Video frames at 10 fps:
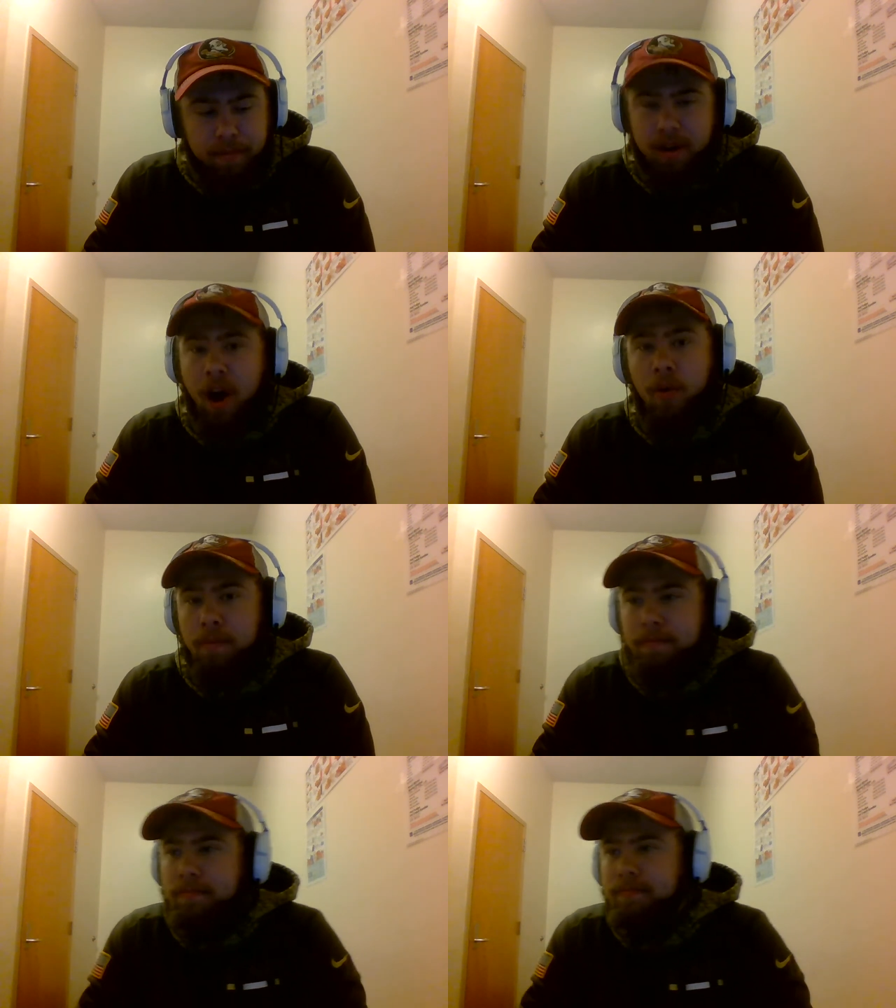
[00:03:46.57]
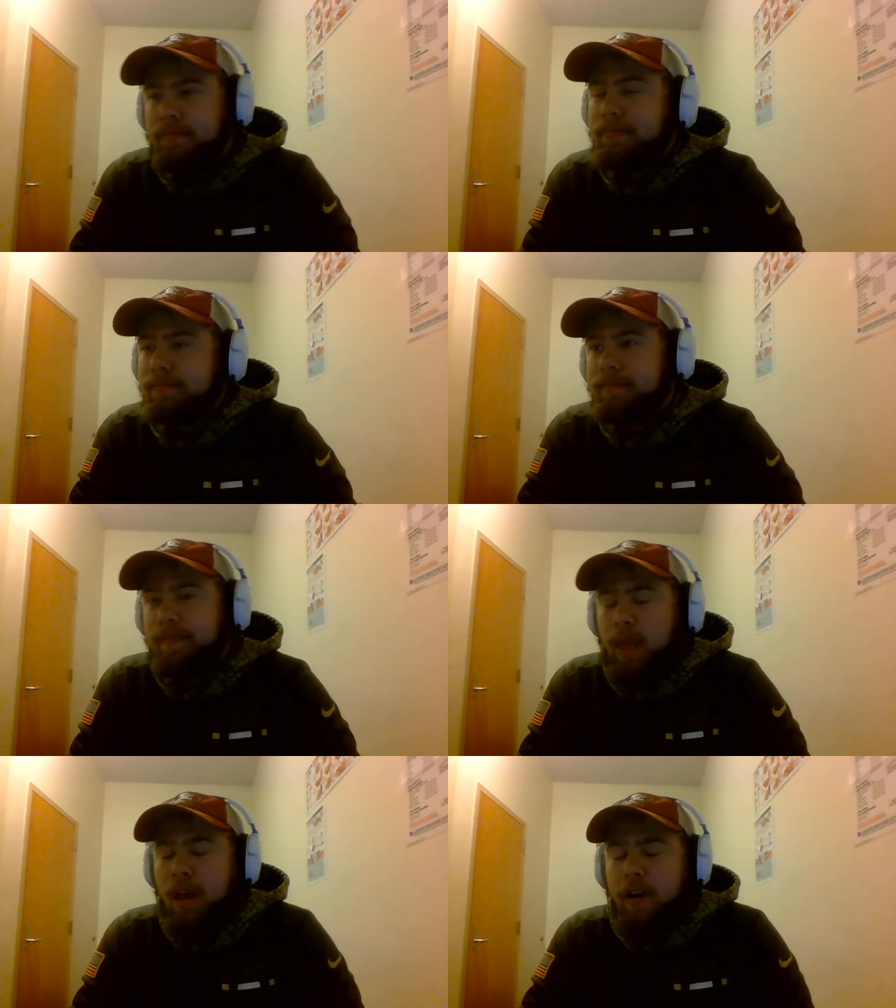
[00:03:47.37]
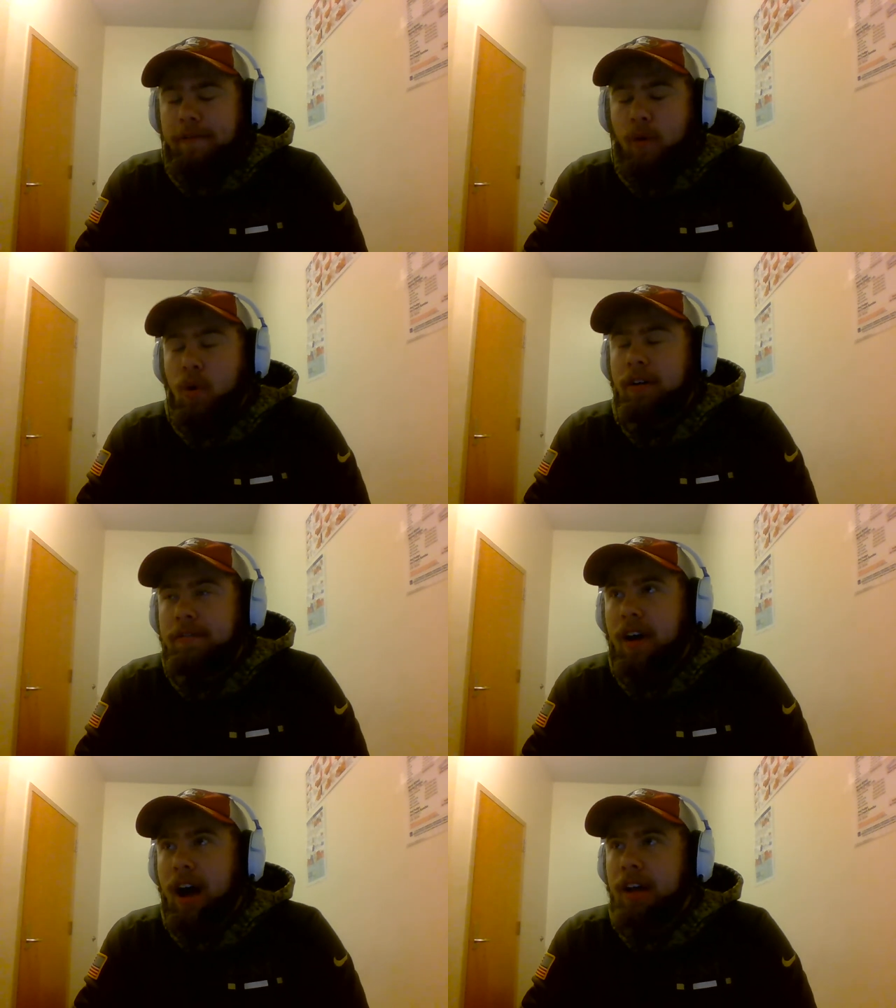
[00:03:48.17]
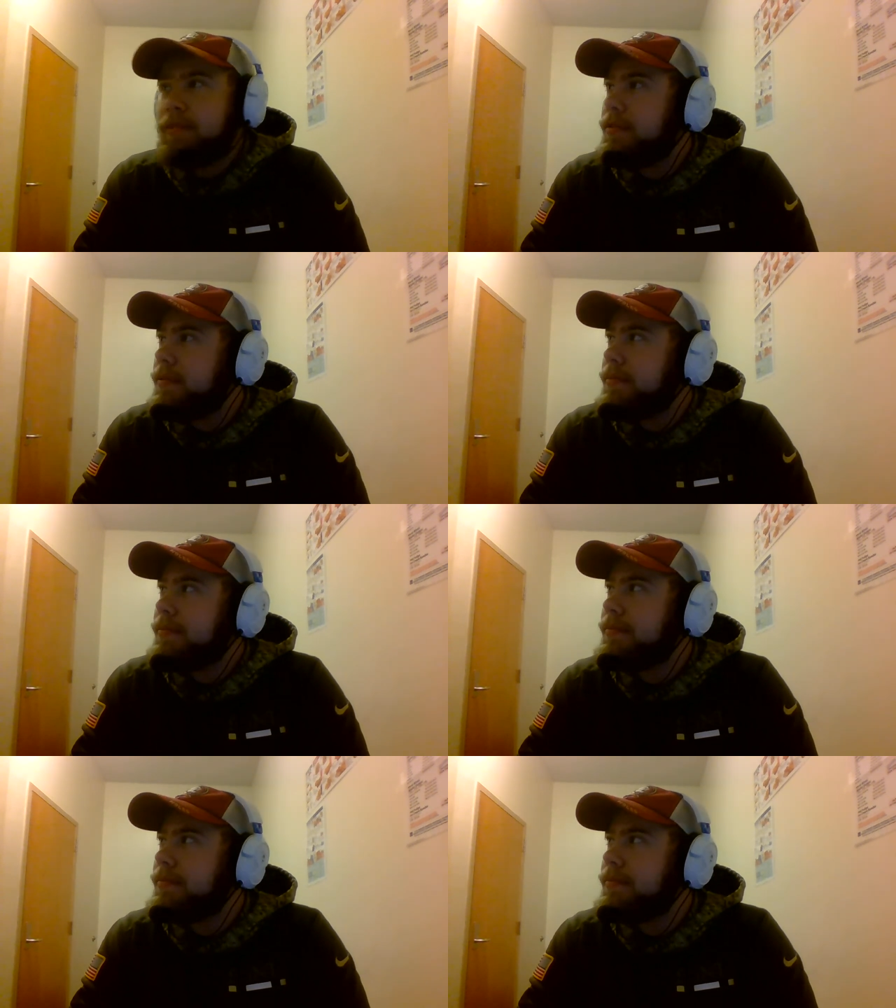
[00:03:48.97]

But no, four and five,